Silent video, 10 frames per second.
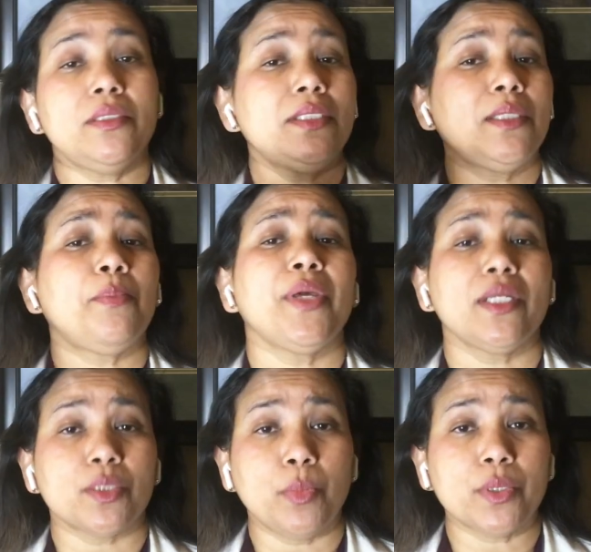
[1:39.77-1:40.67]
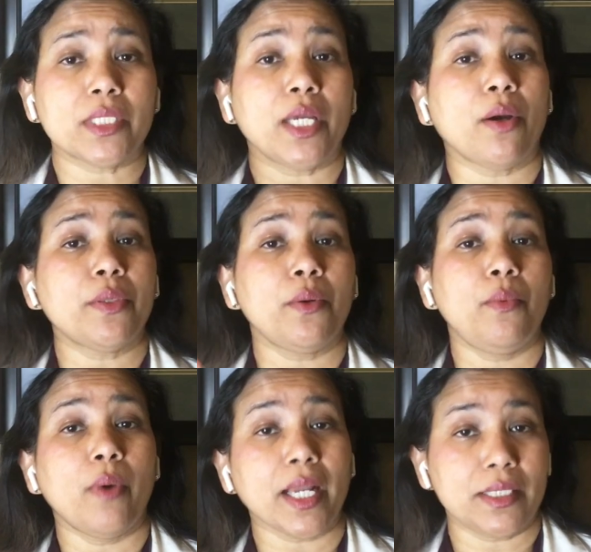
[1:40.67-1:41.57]
depend mostly on the
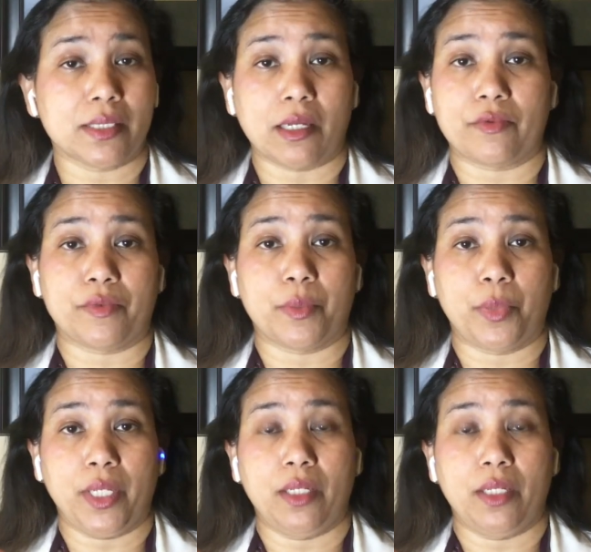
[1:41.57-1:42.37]
right side of the brain.